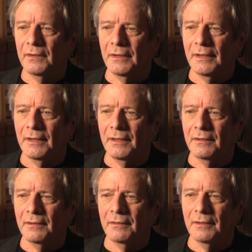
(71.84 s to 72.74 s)

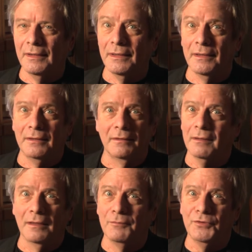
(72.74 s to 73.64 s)
and and
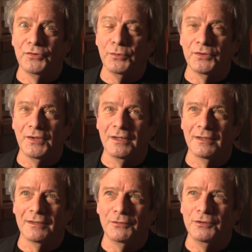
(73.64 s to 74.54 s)
I was so
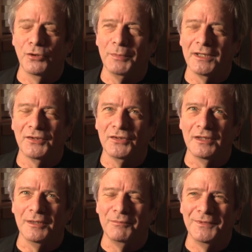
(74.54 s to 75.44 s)
excited I couldn't go back to
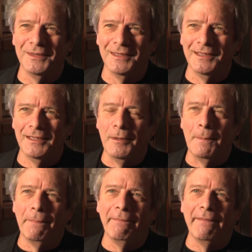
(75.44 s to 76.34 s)
sleep.
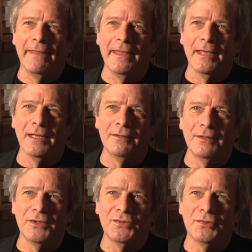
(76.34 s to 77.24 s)
And
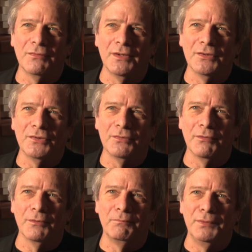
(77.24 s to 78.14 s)
this this
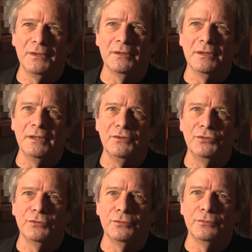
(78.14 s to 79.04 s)
ability
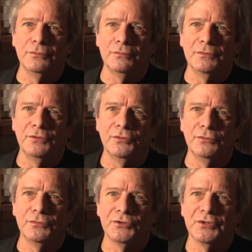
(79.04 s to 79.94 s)
to
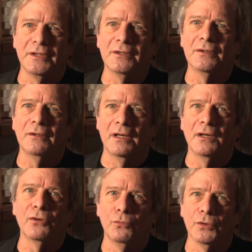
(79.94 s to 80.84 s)
to share
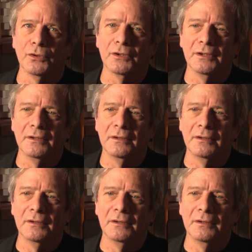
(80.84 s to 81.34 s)
our work